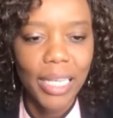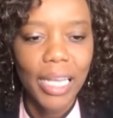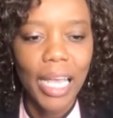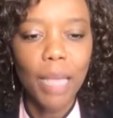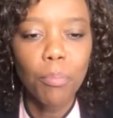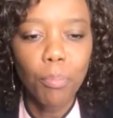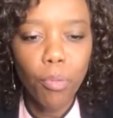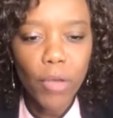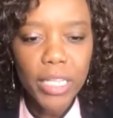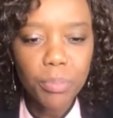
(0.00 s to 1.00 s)

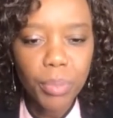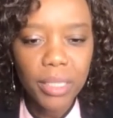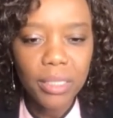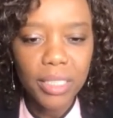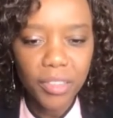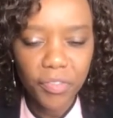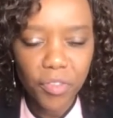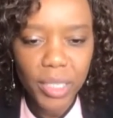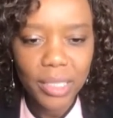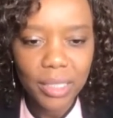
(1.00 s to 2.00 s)
Embrace being
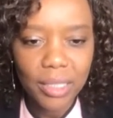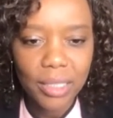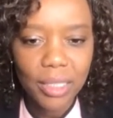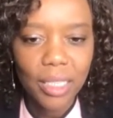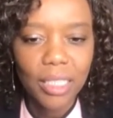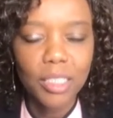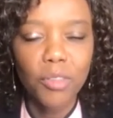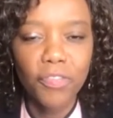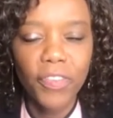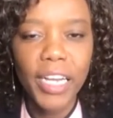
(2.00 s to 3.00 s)
different.
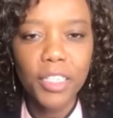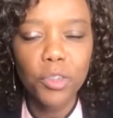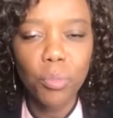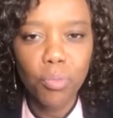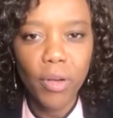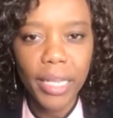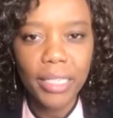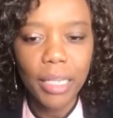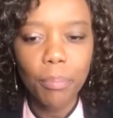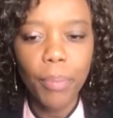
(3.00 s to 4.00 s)
Define your
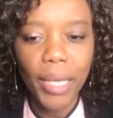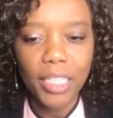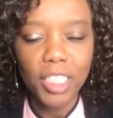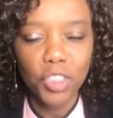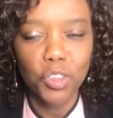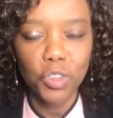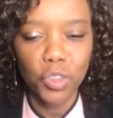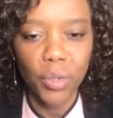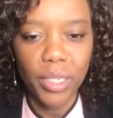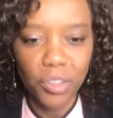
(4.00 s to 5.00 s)
brand and pay attention to
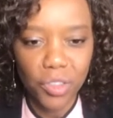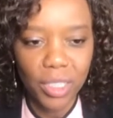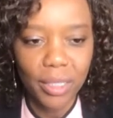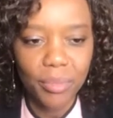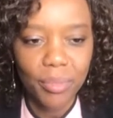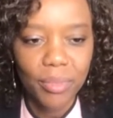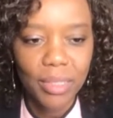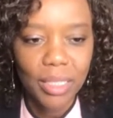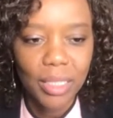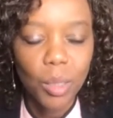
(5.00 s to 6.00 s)
your energy.
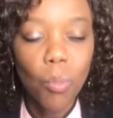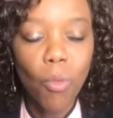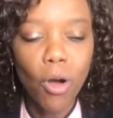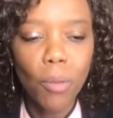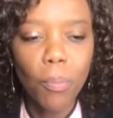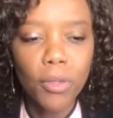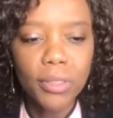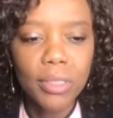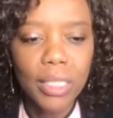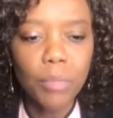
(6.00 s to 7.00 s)
More
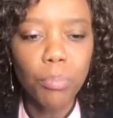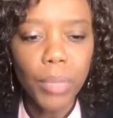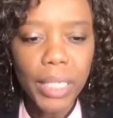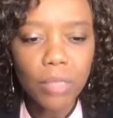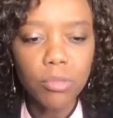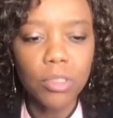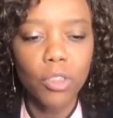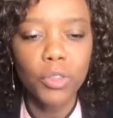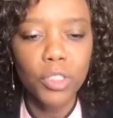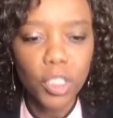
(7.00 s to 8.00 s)
importantly, build
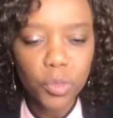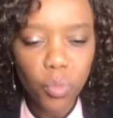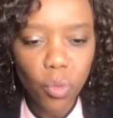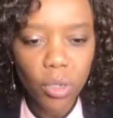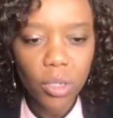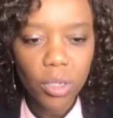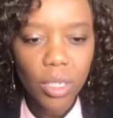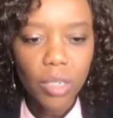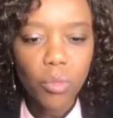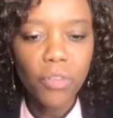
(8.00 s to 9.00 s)
a network
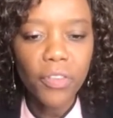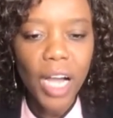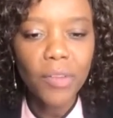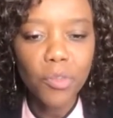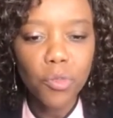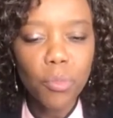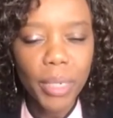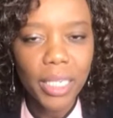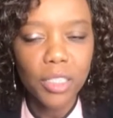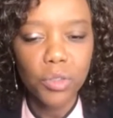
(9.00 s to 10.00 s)
with other
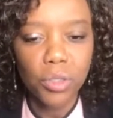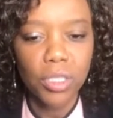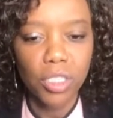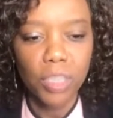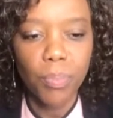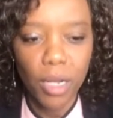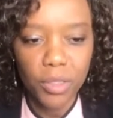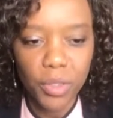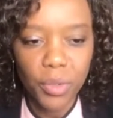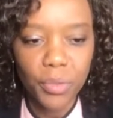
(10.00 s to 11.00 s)
women and success
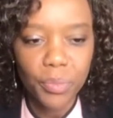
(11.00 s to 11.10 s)
partner.